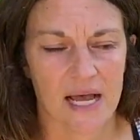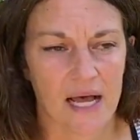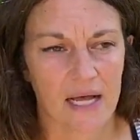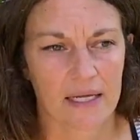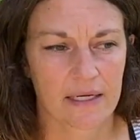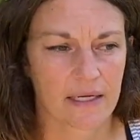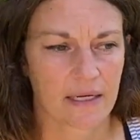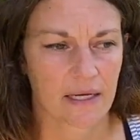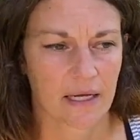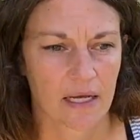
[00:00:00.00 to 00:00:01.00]
on
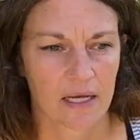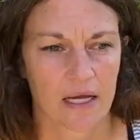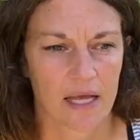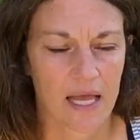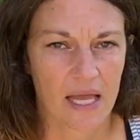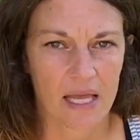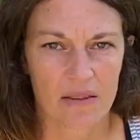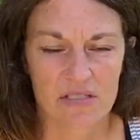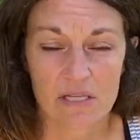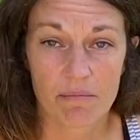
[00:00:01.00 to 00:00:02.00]

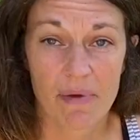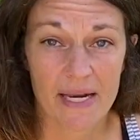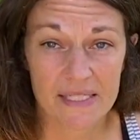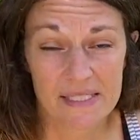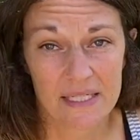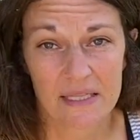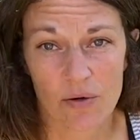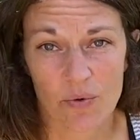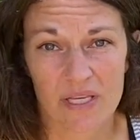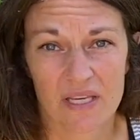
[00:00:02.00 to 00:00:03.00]
some medicine
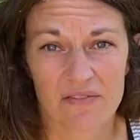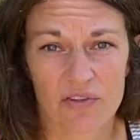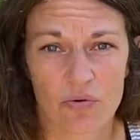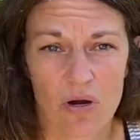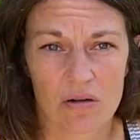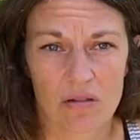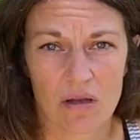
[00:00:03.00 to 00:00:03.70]
that we give to our,